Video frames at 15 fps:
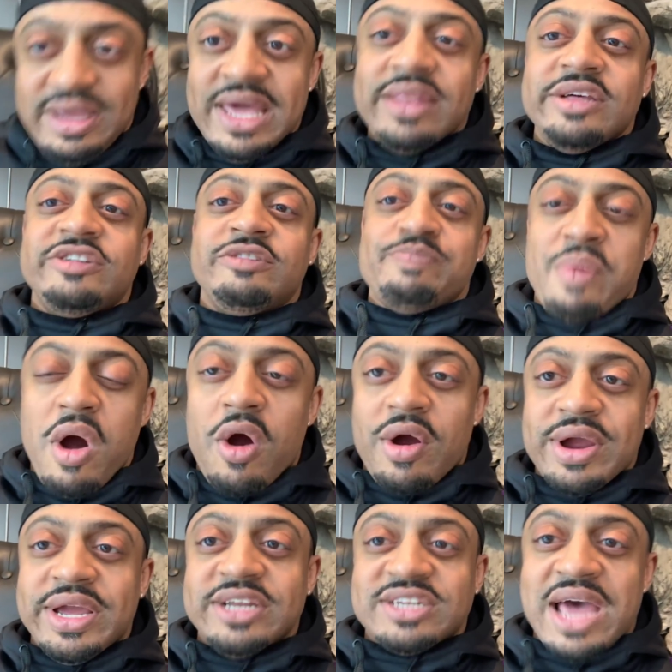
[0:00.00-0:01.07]
in the
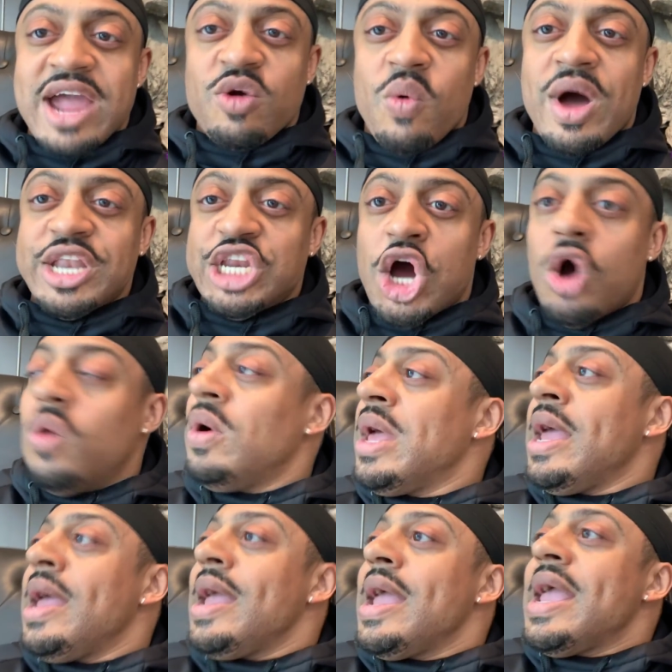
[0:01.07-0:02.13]
sparring in Taekwondo,
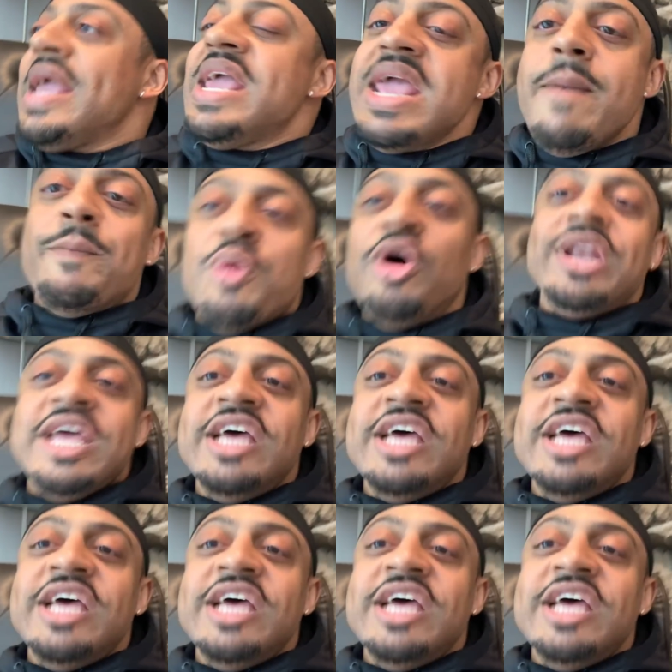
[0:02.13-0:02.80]
he put